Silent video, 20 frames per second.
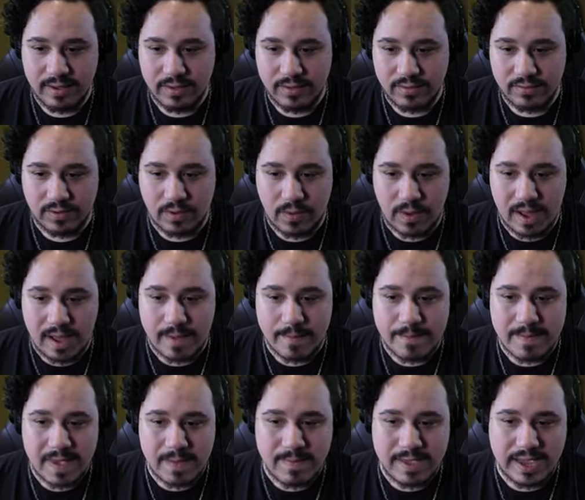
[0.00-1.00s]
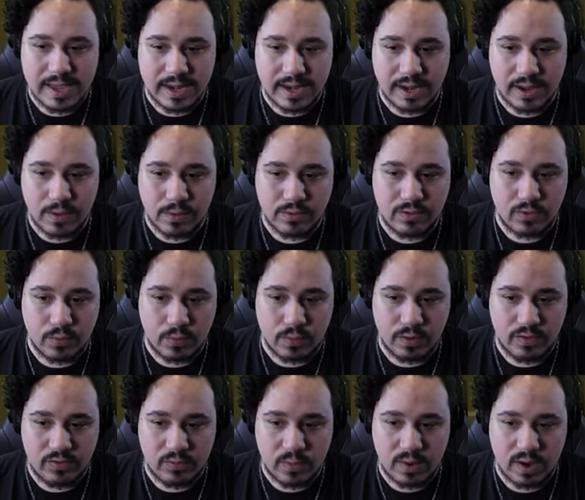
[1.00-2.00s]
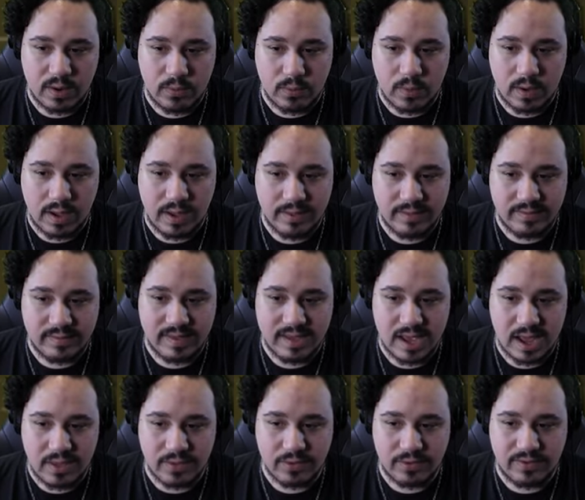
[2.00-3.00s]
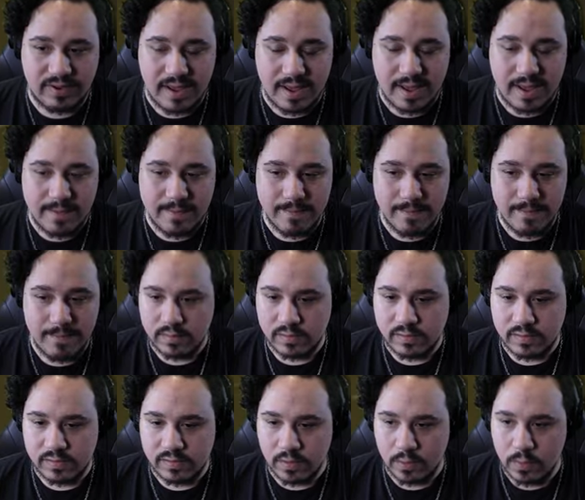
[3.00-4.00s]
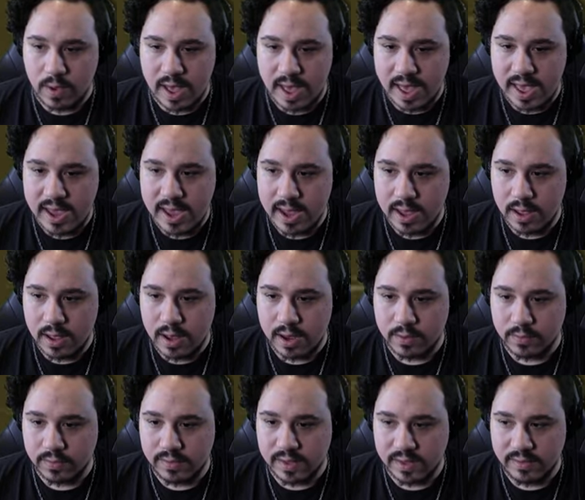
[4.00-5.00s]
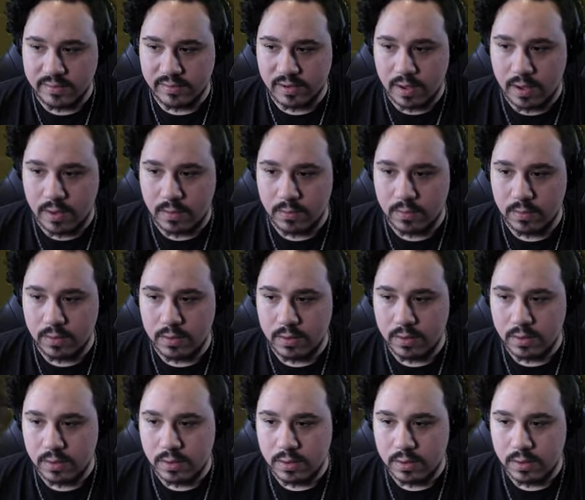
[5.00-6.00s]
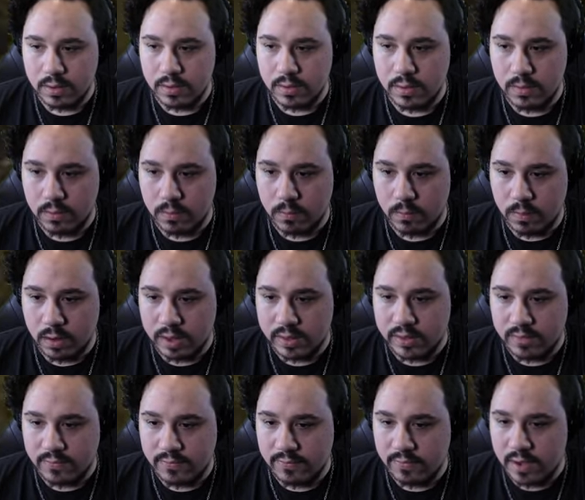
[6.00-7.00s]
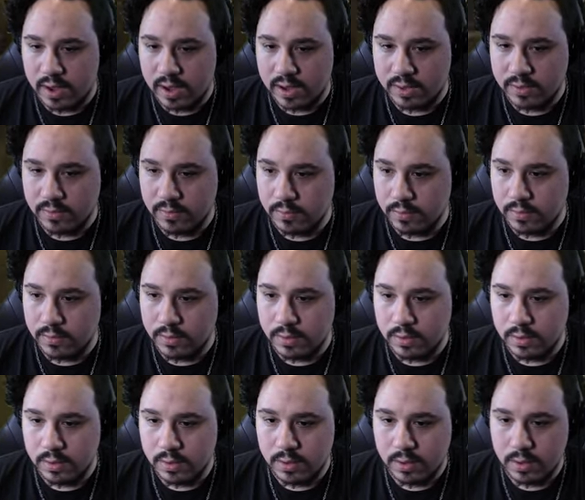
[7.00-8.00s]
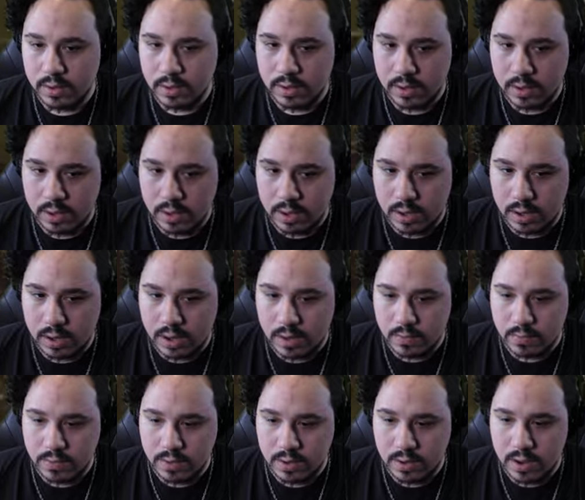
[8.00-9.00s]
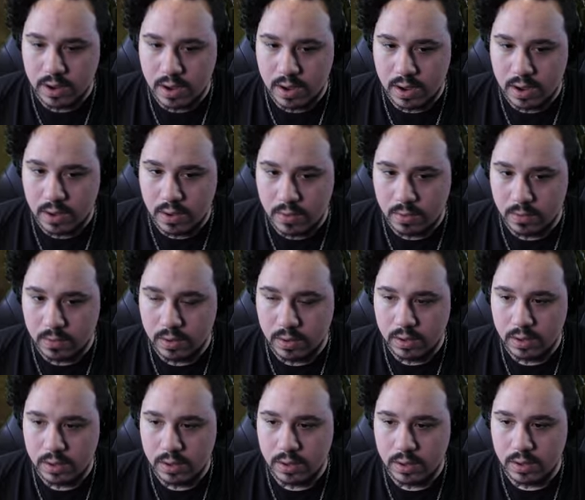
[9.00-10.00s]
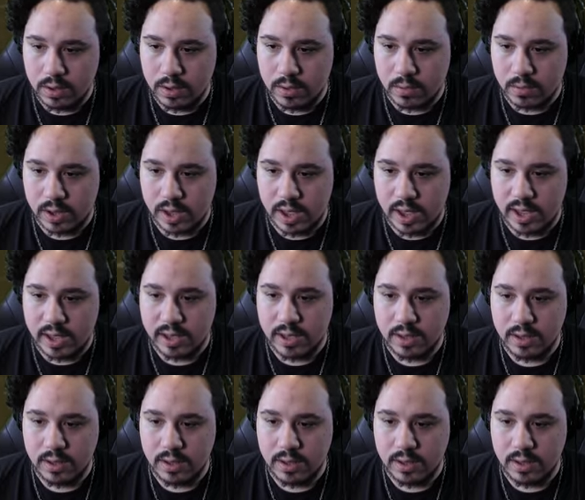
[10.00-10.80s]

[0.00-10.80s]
So I'm maybe gonna go towards where it was the other time. Is this the way? I don't think so. What the fuck, dude? Oh no. Okay.